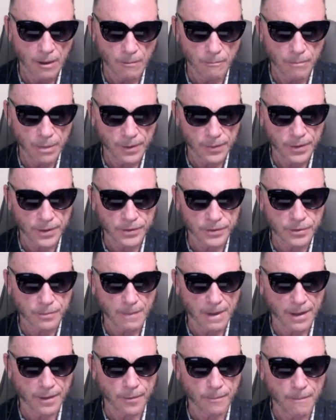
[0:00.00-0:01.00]
but this
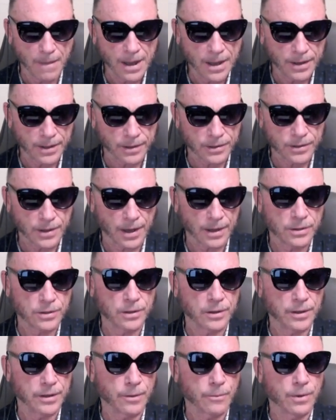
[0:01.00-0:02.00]
mathematics
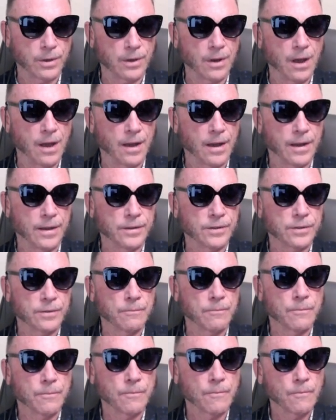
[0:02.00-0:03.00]
actually relies,
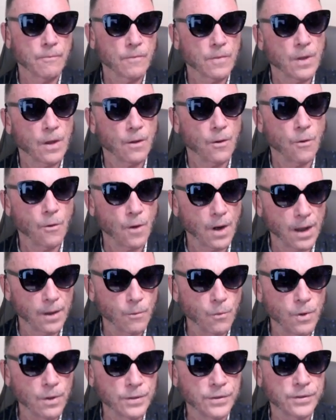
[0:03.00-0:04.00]
or I
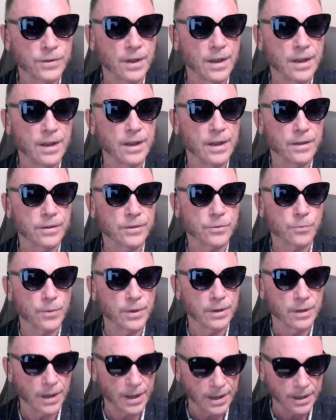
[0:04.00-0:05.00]
will say is
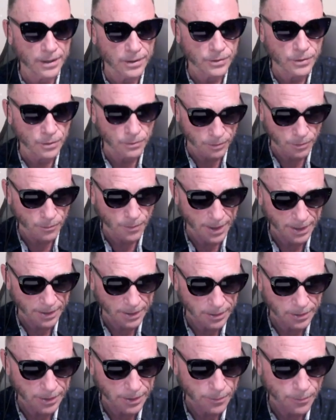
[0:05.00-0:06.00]
related to,
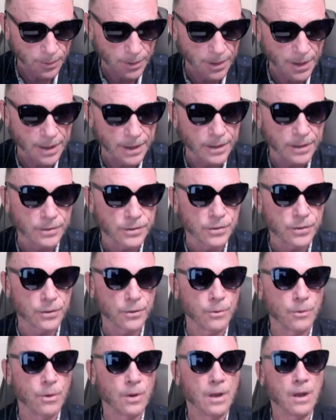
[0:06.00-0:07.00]
directly related
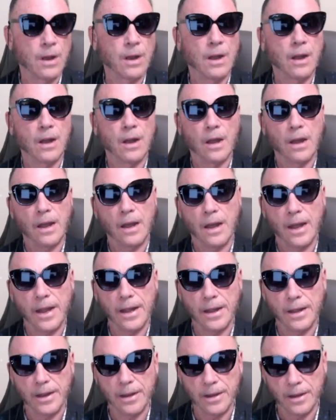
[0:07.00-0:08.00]
to,
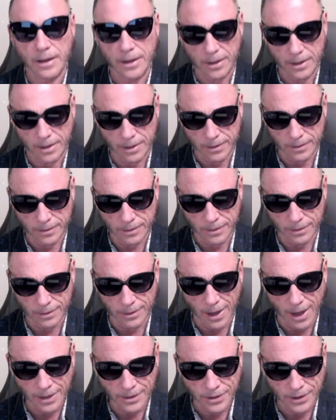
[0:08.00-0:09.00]
a
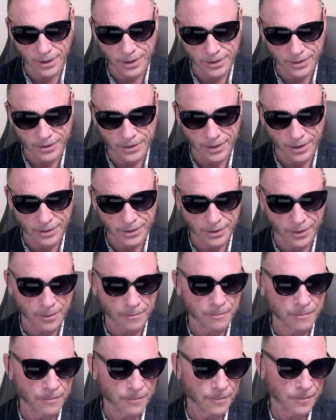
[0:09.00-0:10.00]
logic
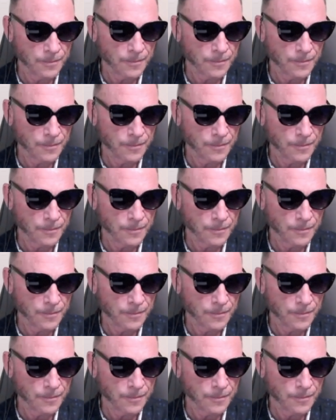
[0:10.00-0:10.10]
system